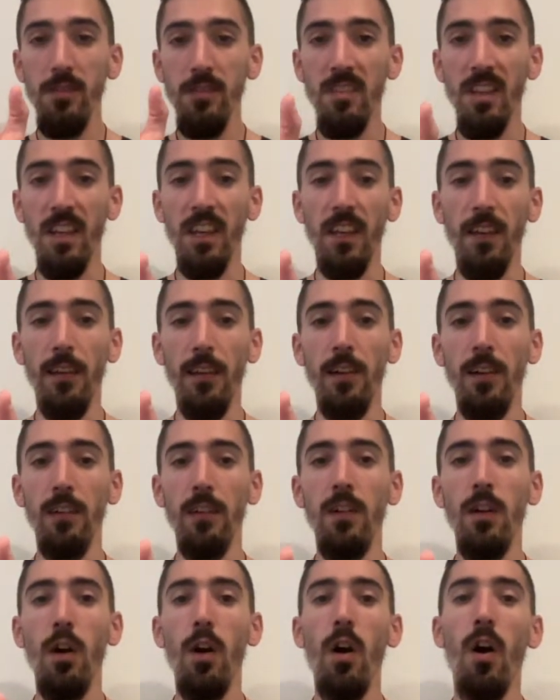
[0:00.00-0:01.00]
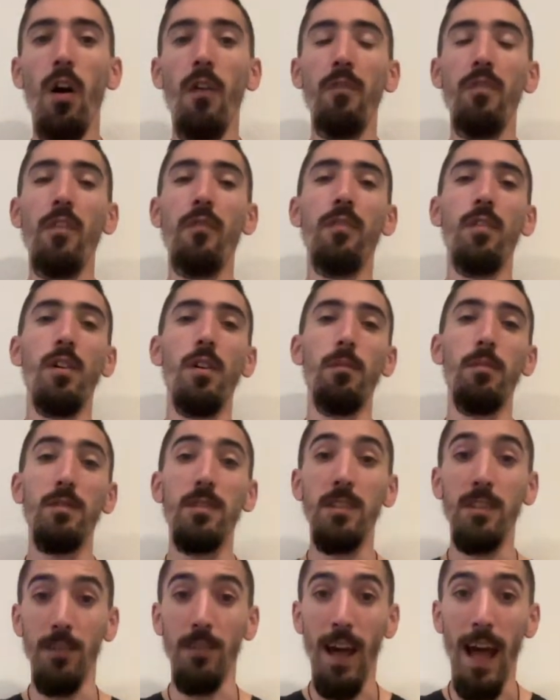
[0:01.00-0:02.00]
singular of the verb
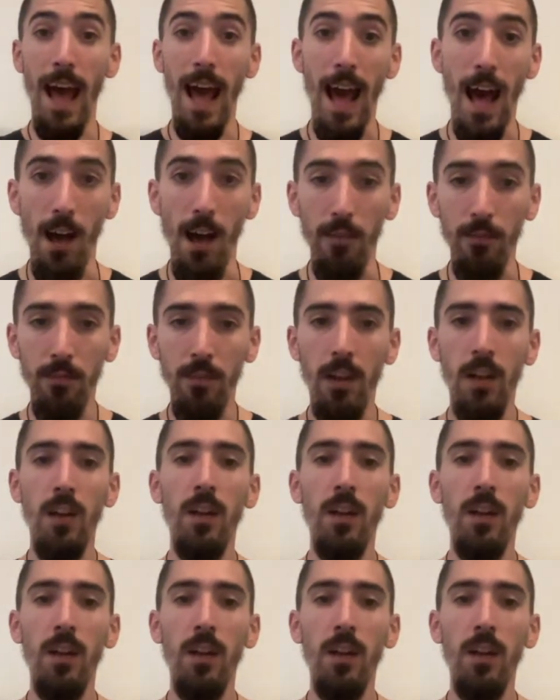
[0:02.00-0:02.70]
to have.